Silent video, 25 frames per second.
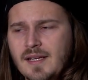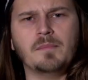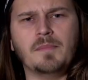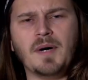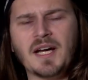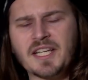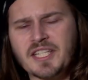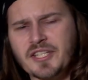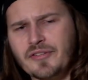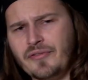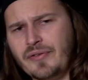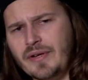
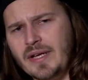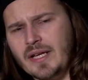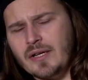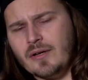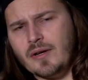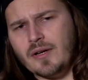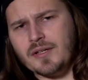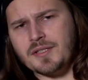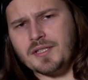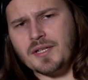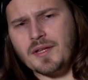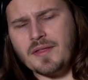But fear
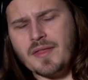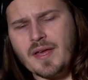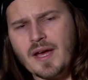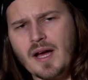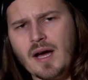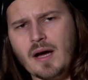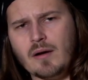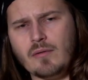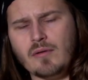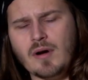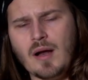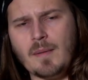not, there
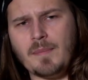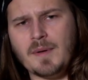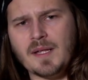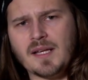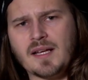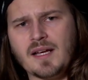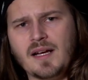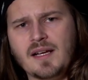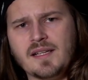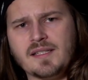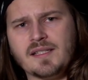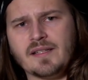are
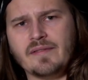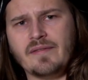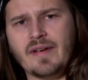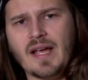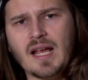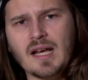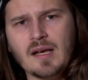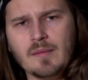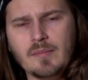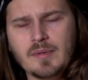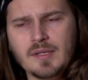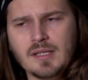replicas
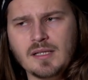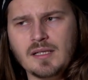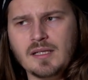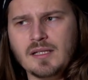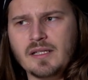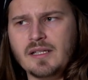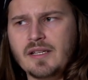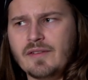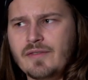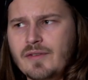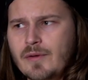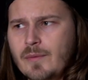available
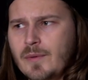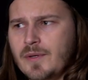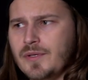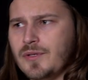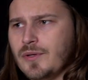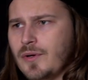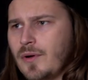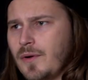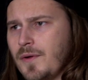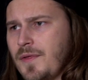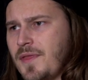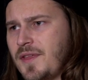if you want to
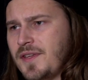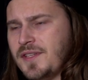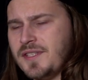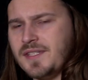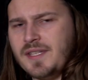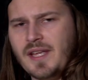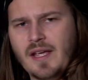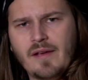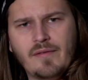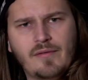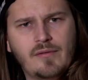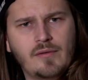go the
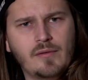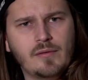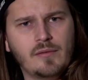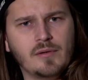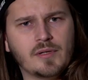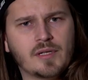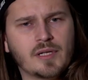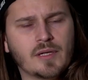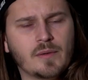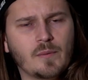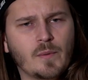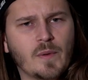safe
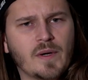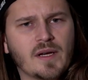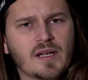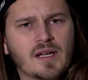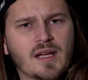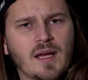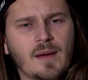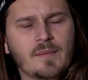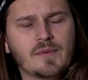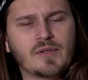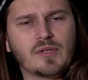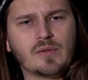route when it
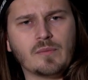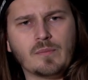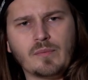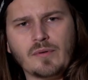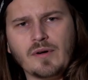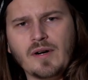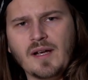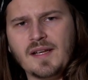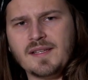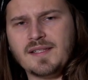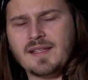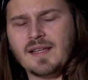comes to
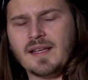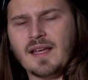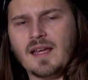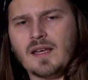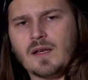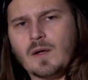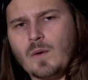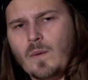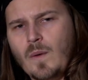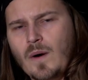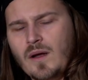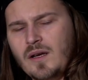pricing and
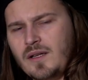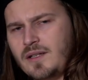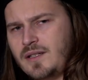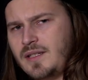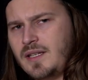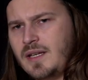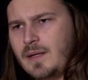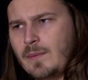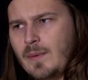quality.